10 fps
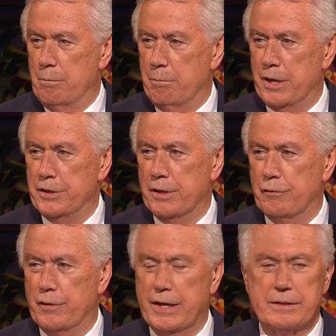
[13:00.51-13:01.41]
My dear
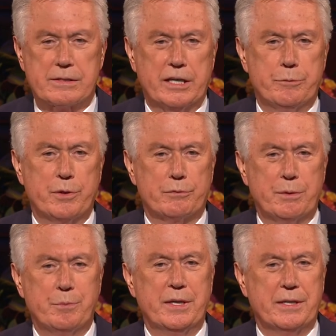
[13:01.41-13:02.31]
friends, let me
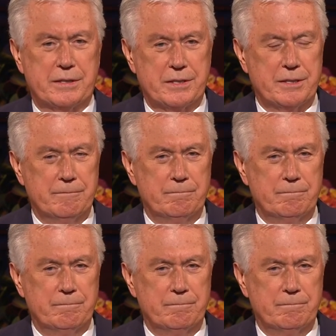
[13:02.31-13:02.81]
repeat.